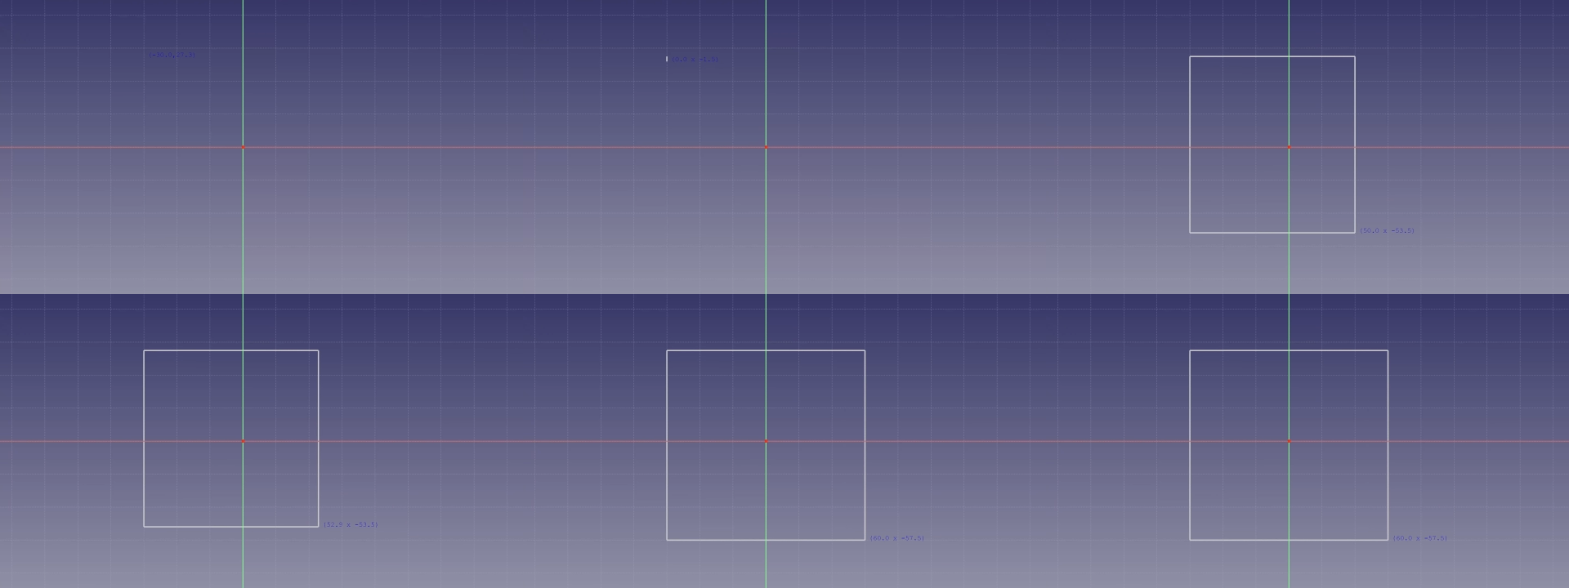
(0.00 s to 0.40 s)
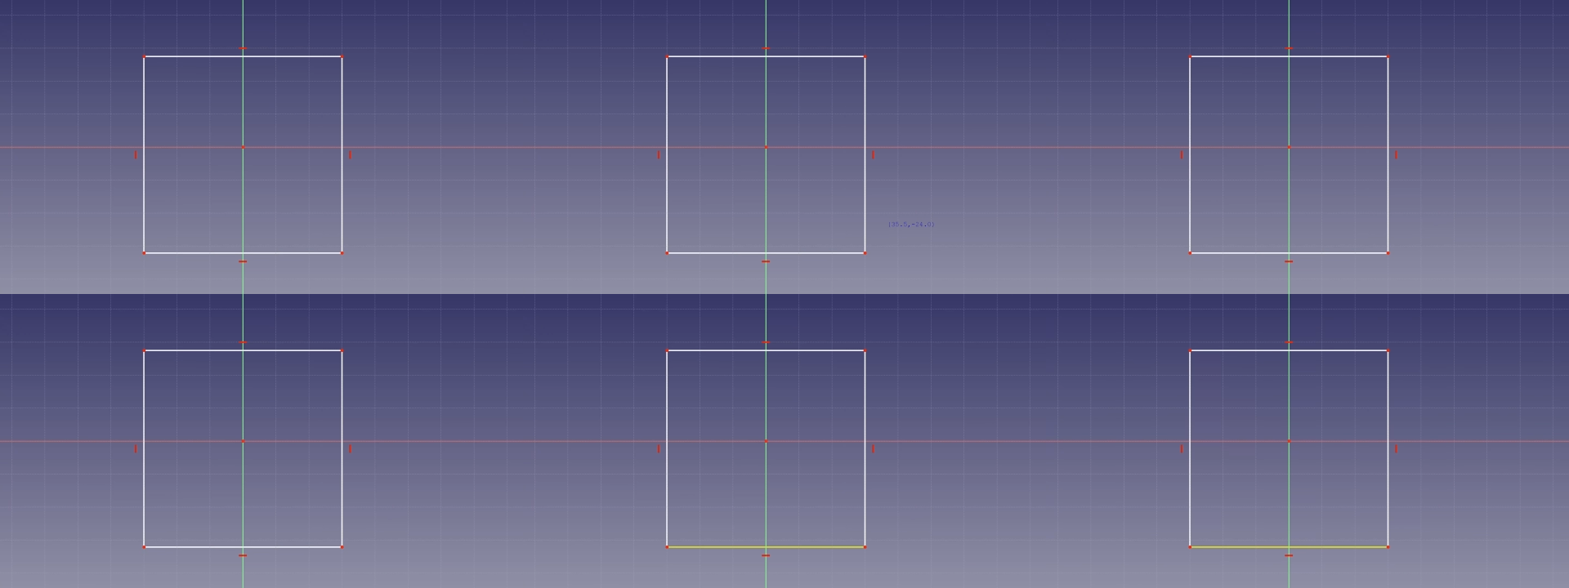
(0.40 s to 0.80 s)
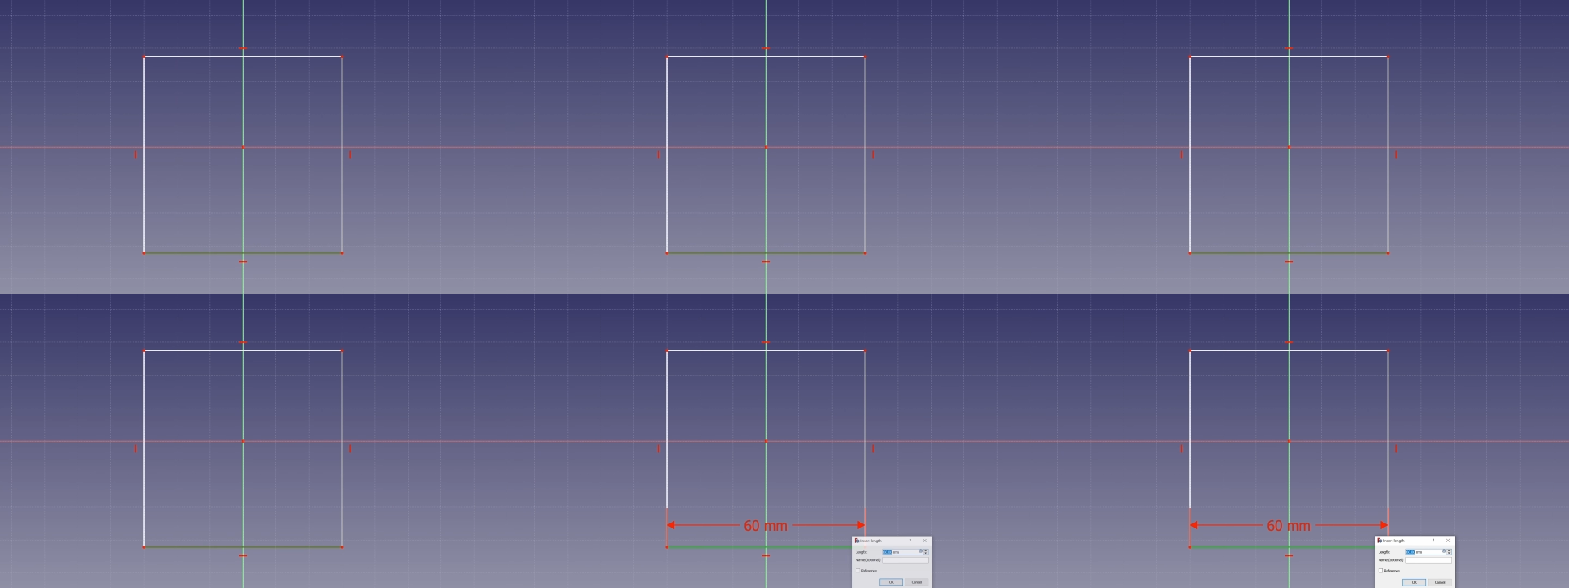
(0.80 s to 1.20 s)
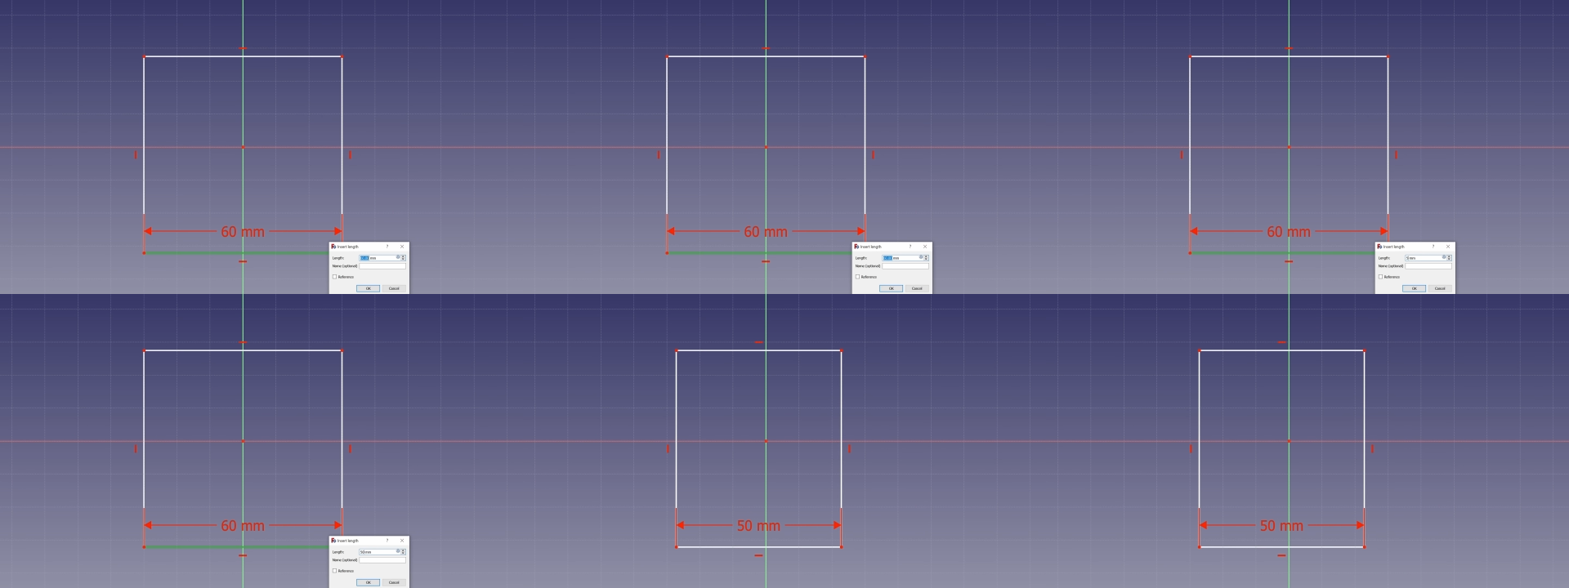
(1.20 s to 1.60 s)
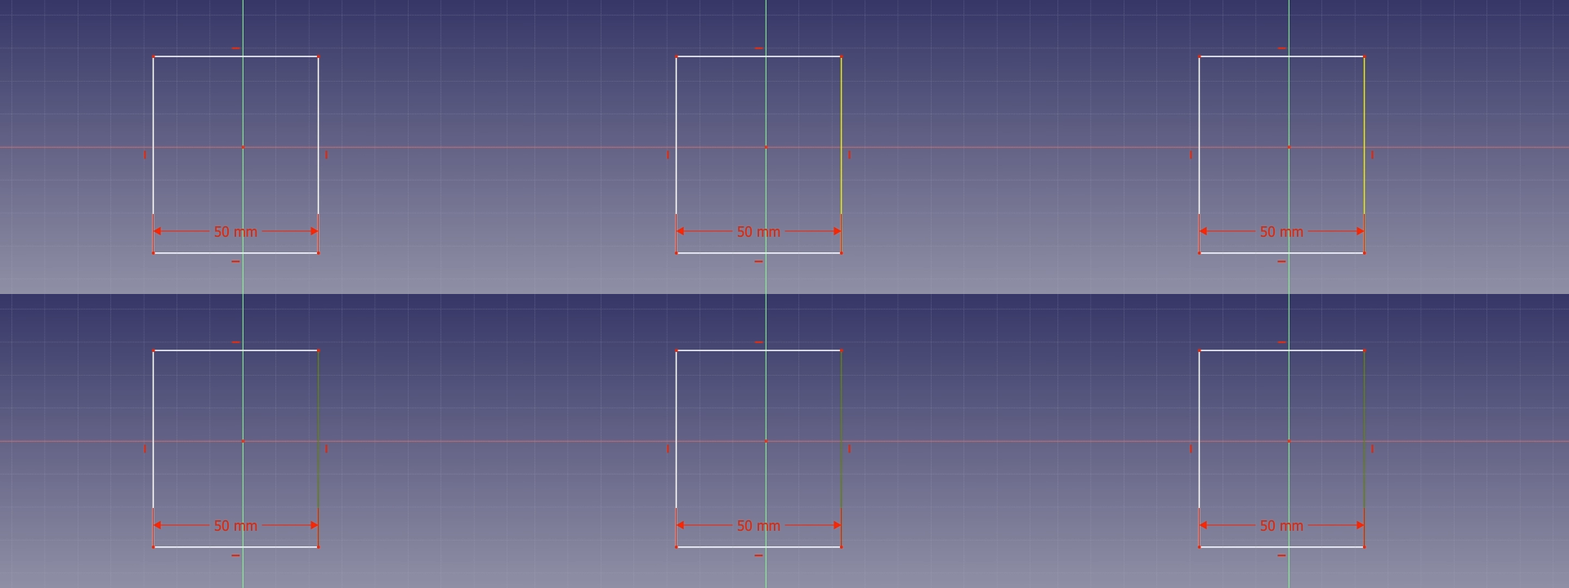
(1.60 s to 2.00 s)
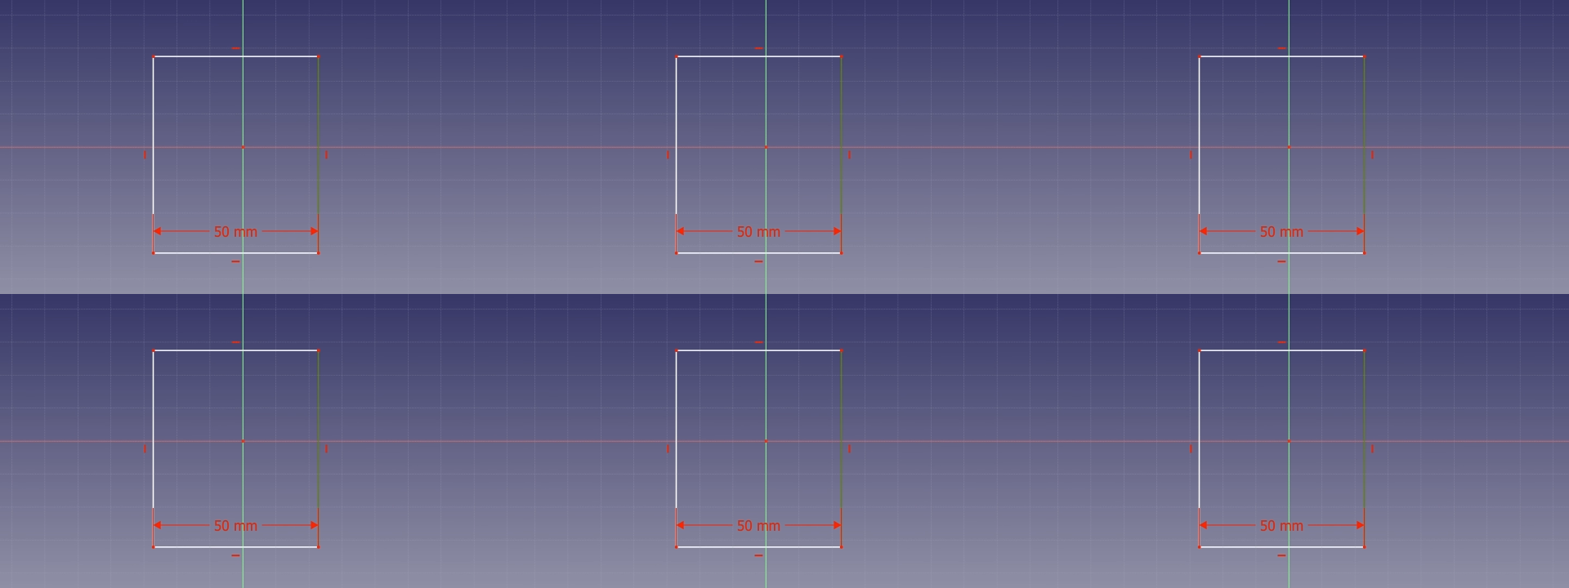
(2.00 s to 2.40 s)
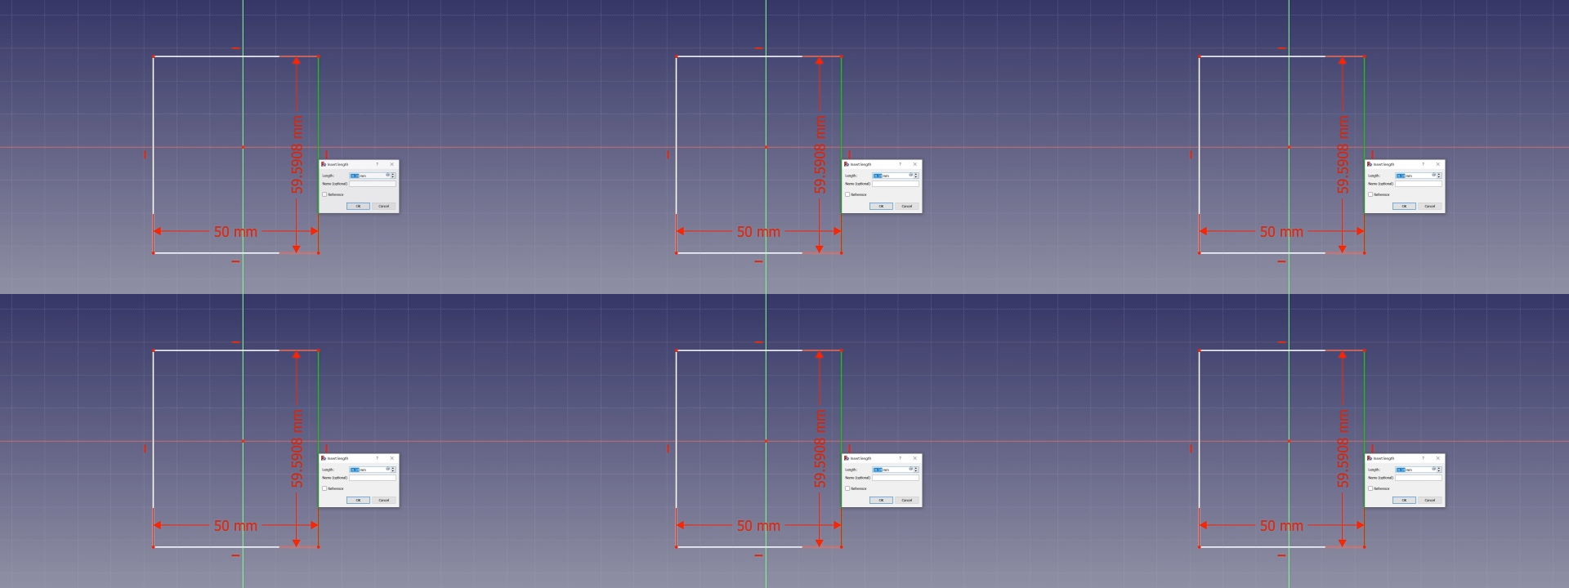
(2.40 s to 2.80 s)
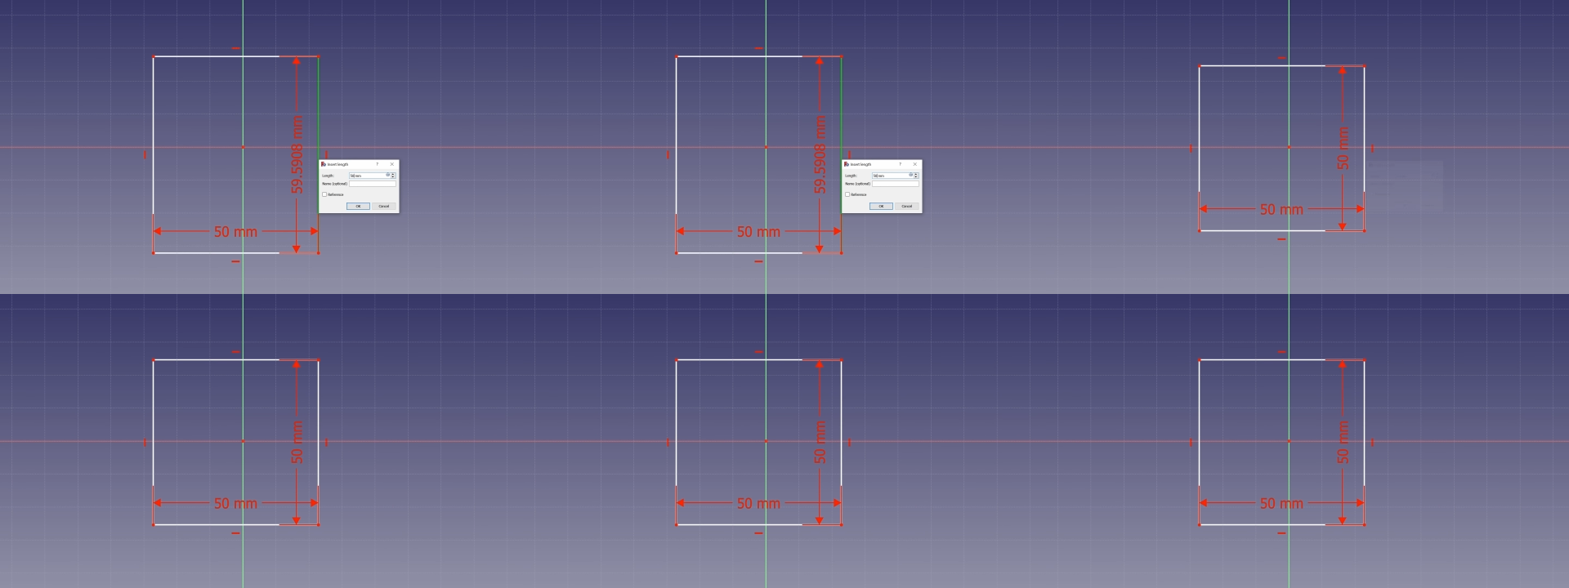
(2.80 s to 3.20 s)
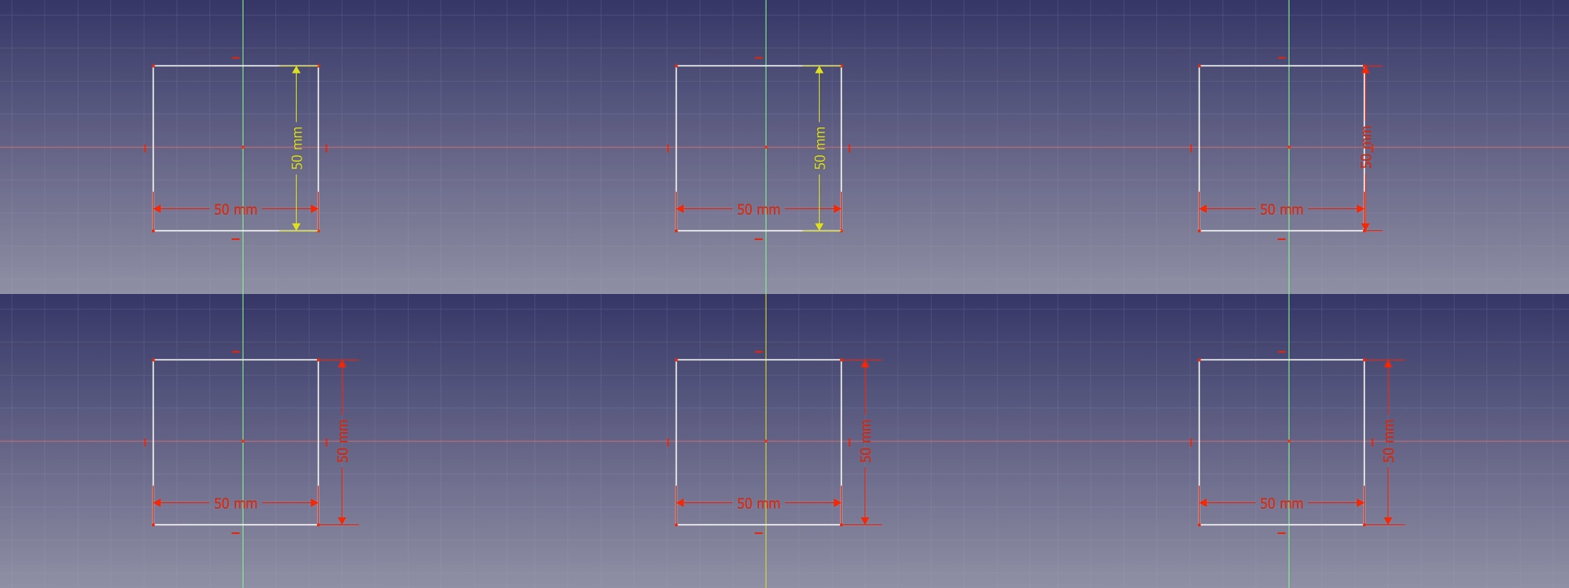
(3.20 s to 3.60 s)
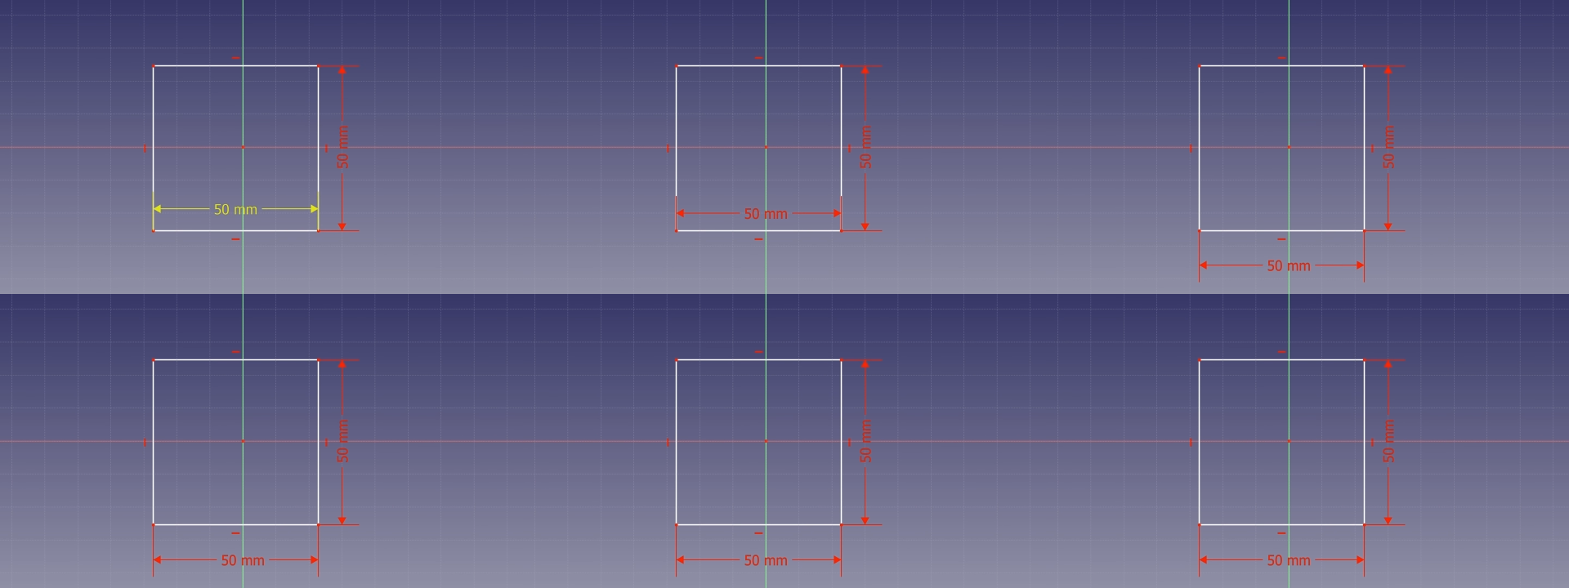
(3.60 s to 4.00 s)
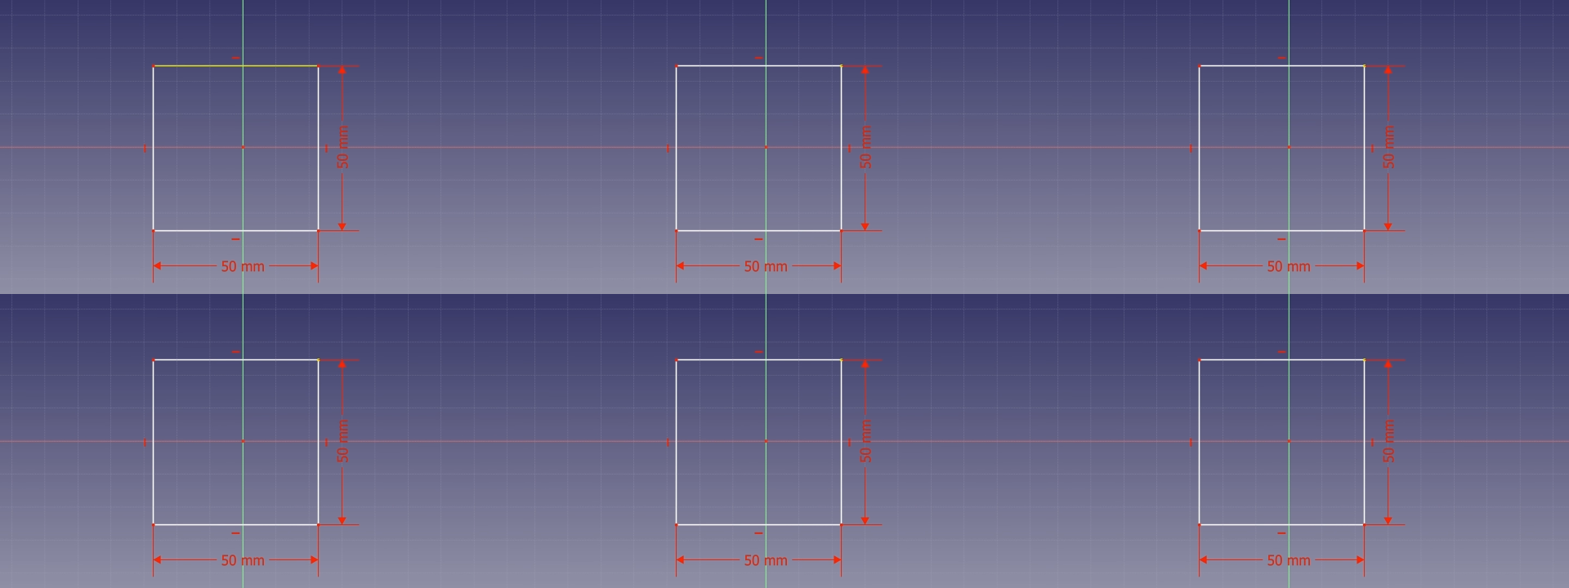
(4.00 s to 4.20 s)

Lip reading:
[unreadable: no face in view]